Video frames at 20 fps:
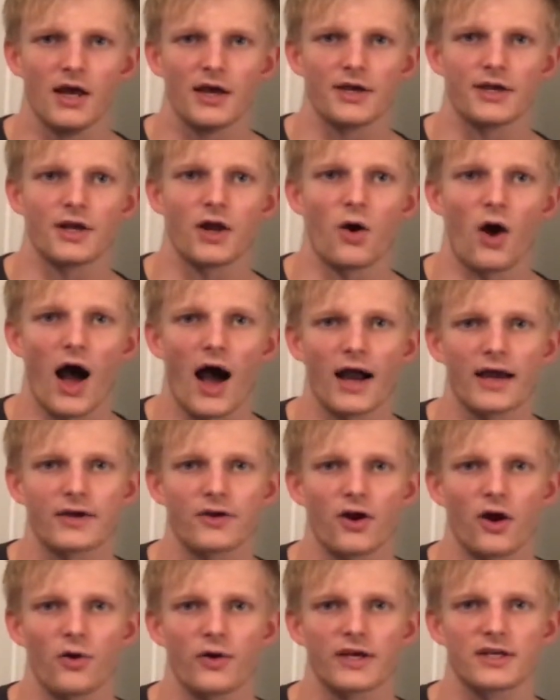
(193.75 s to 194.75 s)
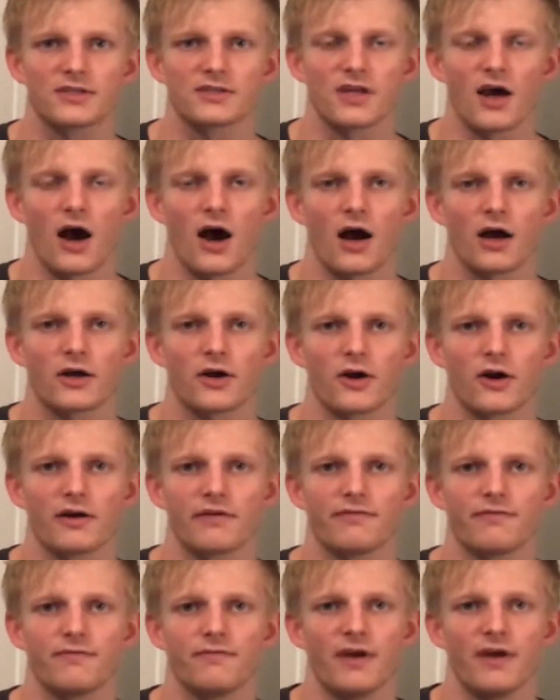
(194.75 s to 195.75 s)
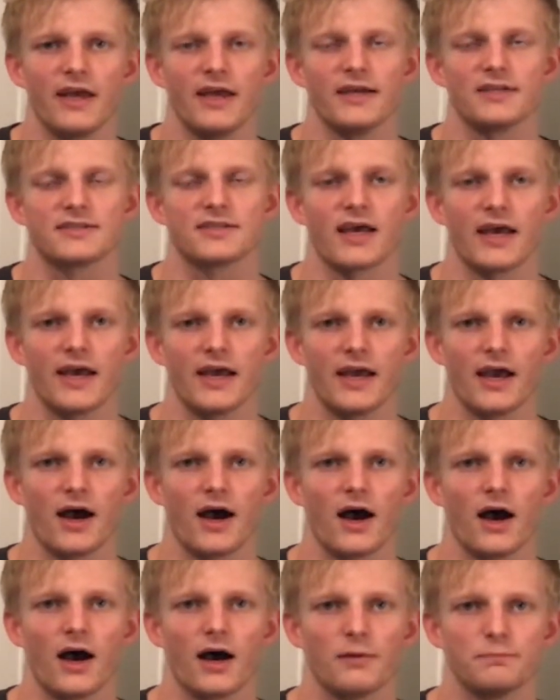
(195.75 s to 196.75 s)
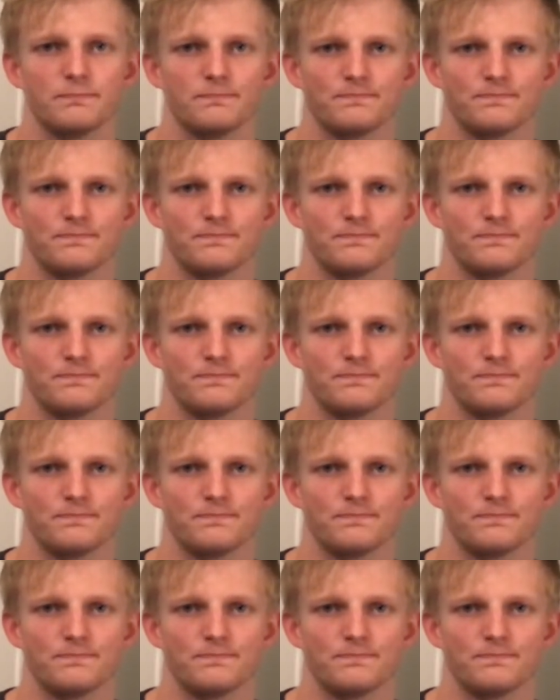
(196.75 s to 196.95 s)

high growing stock, or if it's a